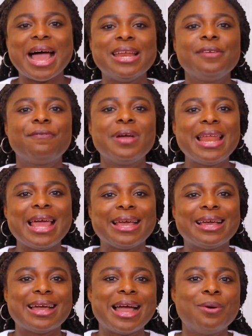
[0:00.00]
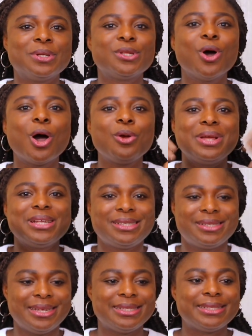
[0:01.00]
and it felt like I was
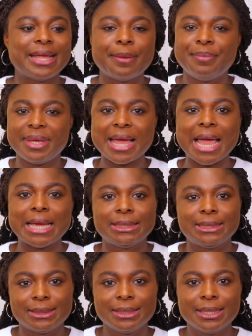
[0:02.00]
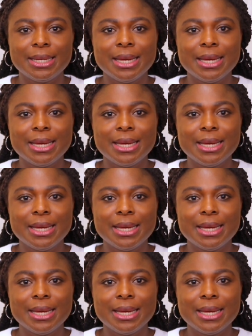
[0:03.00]
always a step behind.